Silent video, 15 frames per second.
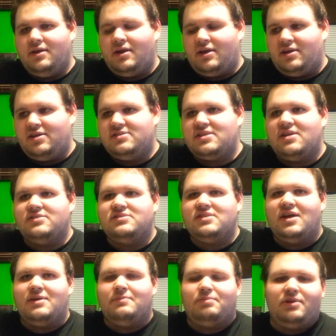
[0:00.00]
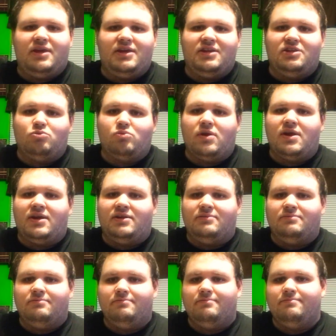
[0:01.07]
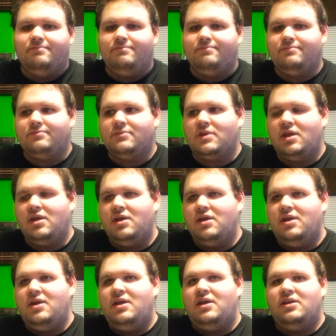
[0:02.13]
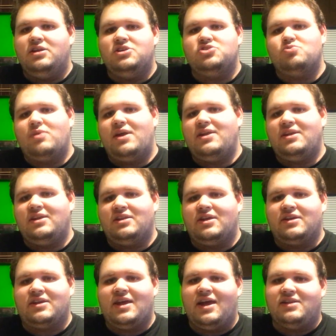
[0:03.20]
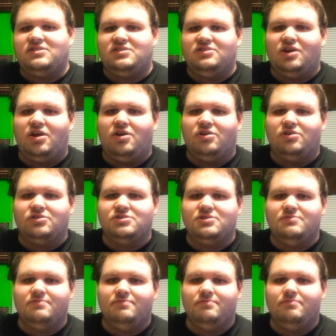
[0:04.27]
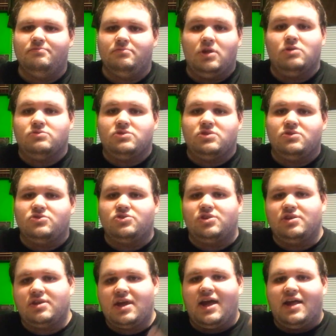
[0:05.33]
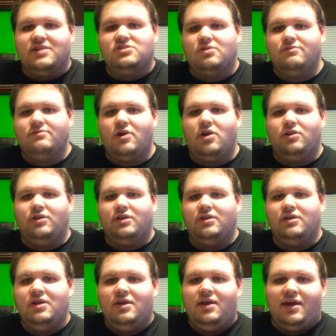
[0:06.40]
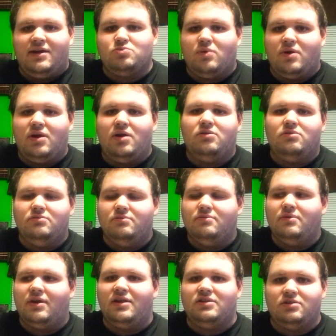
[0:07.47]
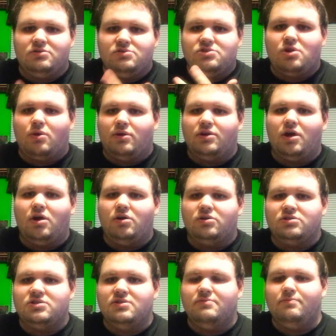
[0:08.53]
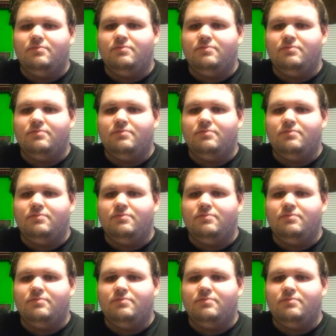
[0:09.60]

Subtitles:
And he's outside playing in the rain. And it is raining like cats and dogs. No, seriously, cats are falling as well. And so are dogs.